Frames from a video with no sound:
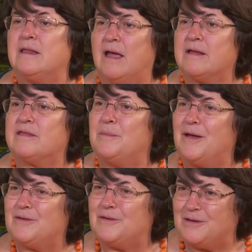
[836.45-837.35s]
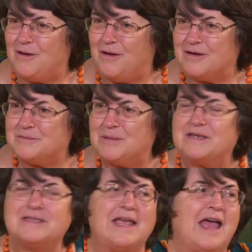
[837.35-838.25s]
like the mother-in-laws,
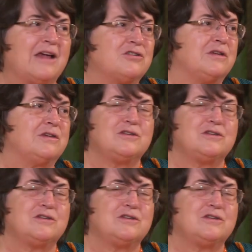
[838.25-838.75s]
because they actually